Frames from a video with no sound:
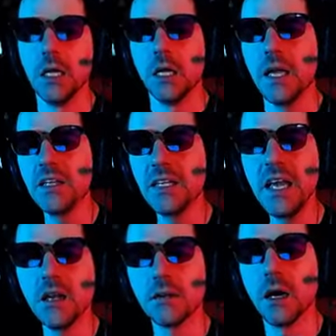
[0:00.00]
And
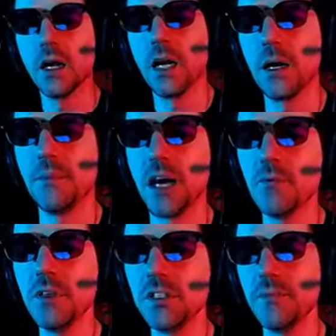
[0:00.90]
again, um, I
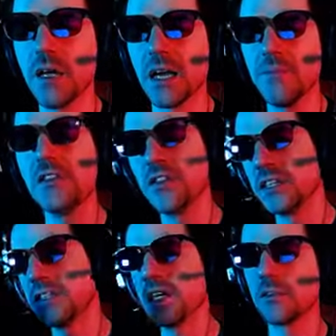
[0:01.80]
wanted to. I mentioned
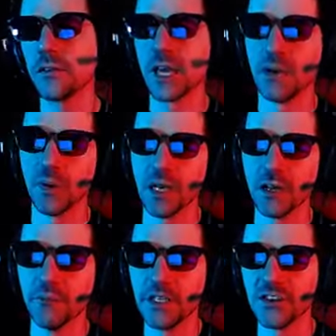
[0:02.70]
this yesterday, but
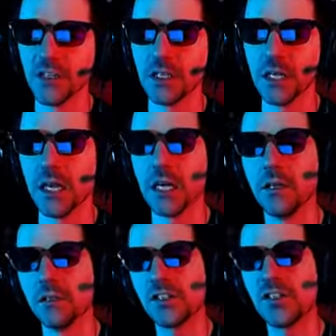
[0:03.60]
I'll mention it again.
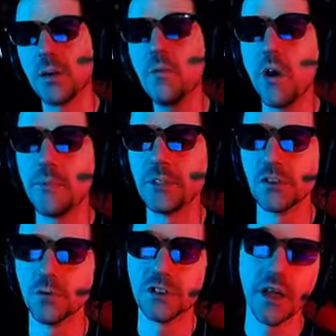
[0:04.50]
Some weapons
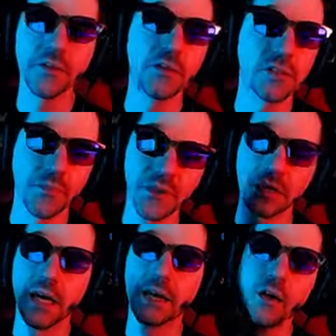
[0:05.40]
will tell you something
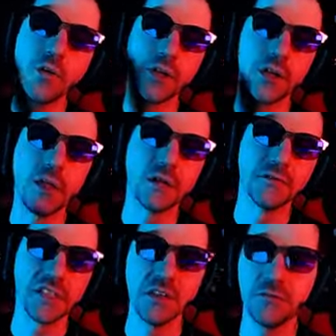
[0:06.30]
like, "Oh, the
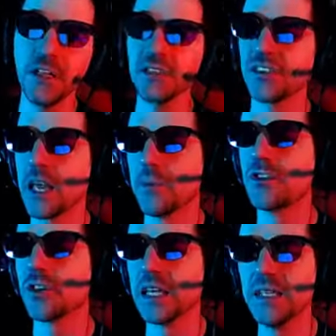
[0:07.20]
gloves inflicts damage
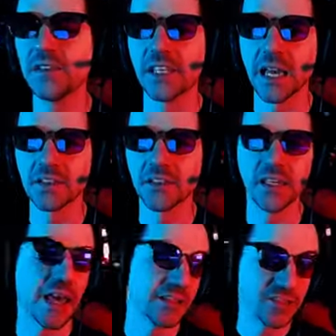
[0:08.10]
on insects,
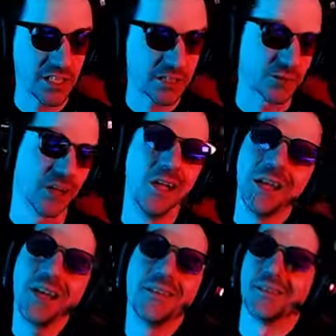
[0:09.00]
etc."
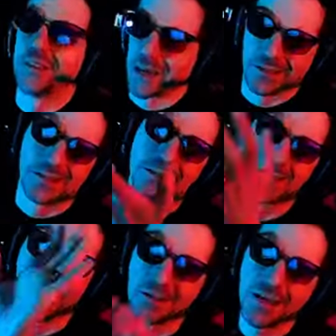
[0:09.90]
Insects and
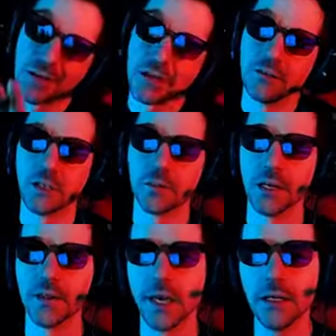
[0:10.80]
such. I don't got to
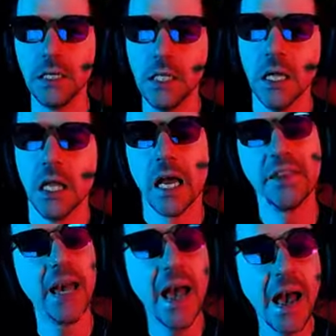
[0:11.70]
explain that. And
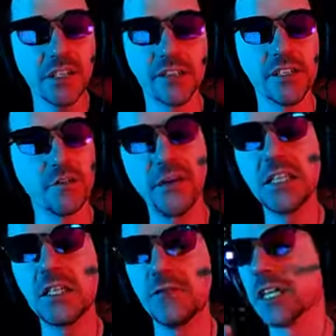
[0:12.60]
the axe is
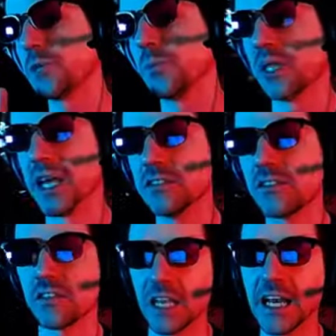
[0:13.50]
effective against plants
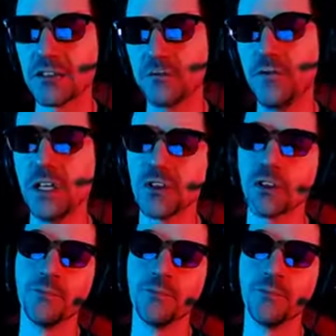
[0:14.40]
slash fish.